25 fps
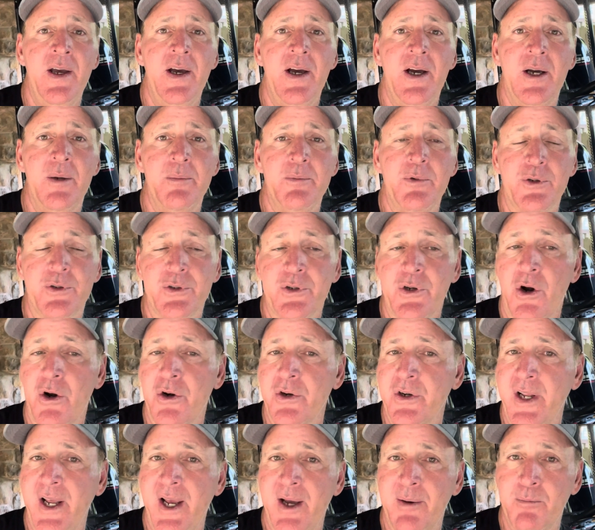You're
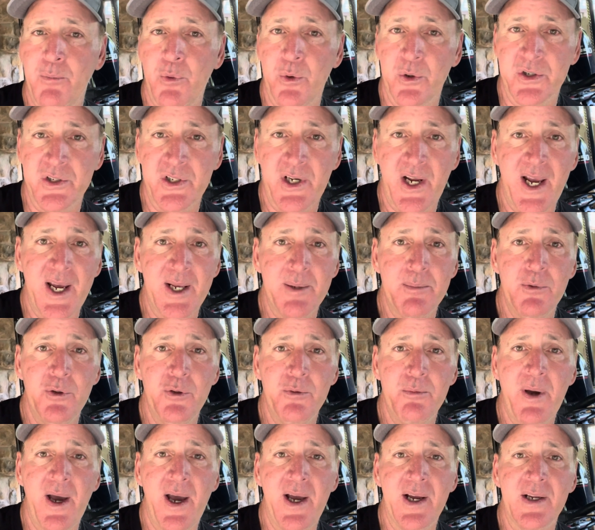starting to have more shad
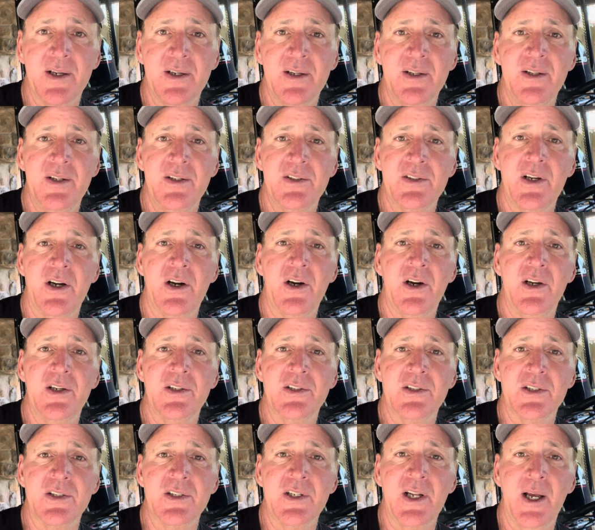move back into these
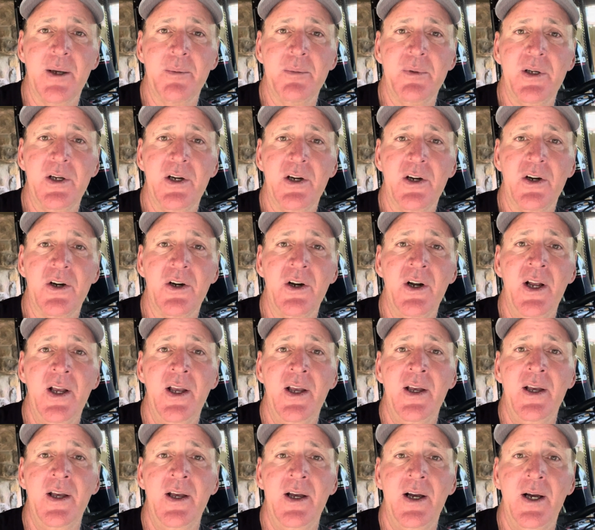areas this time of year.
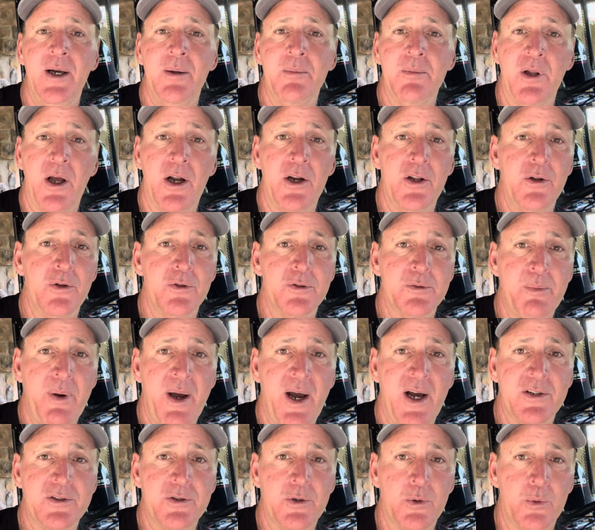A lot of those
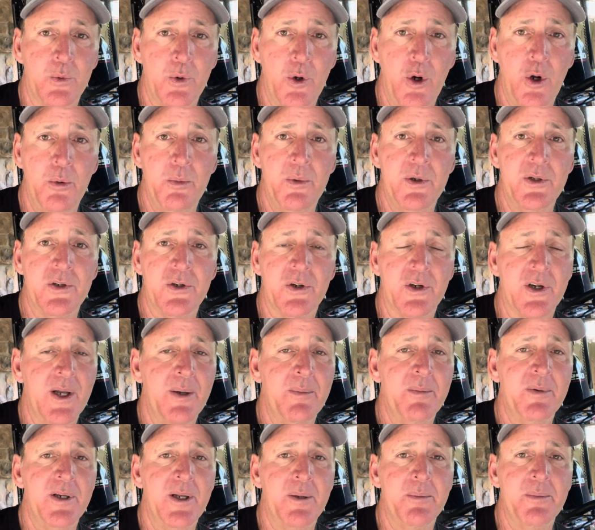bass are roaming. They're
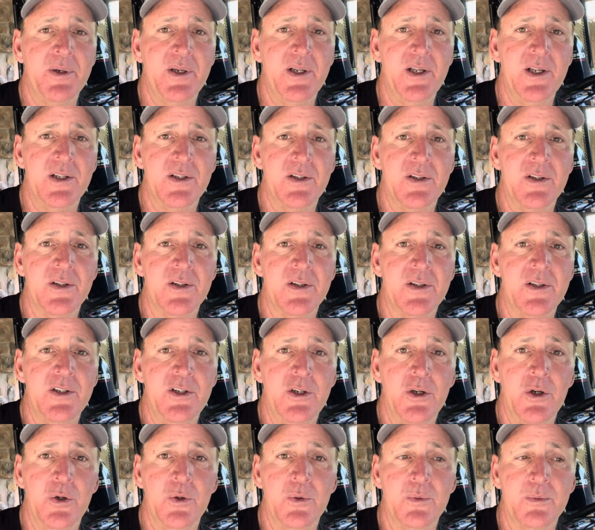coming up and hitting, you
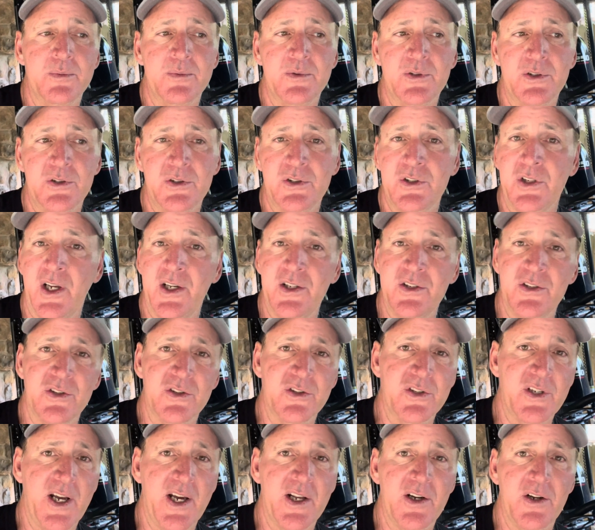know, chasing
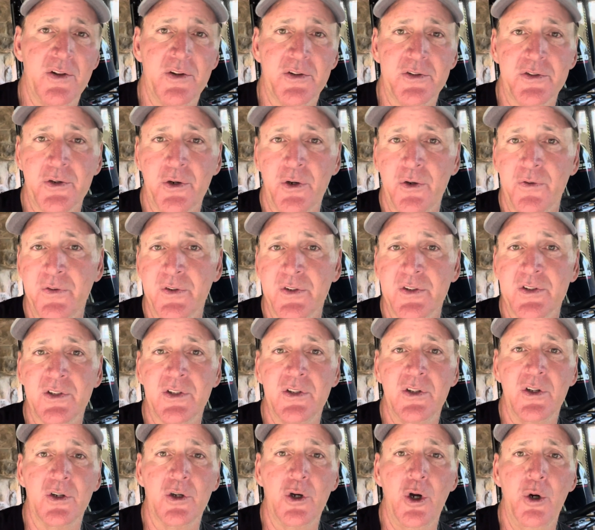shad on the surface,
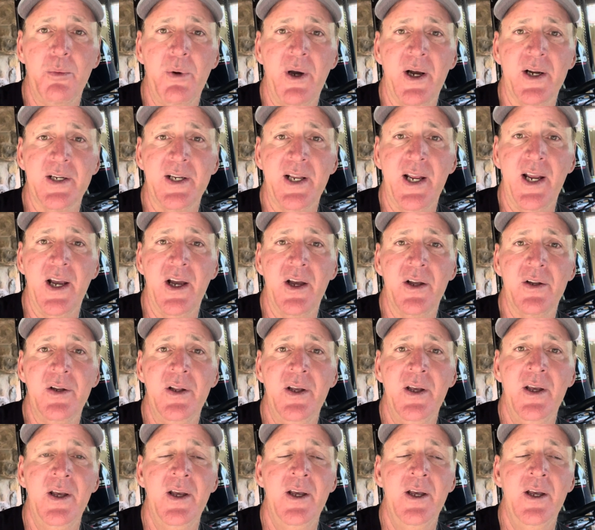and they'll go back down.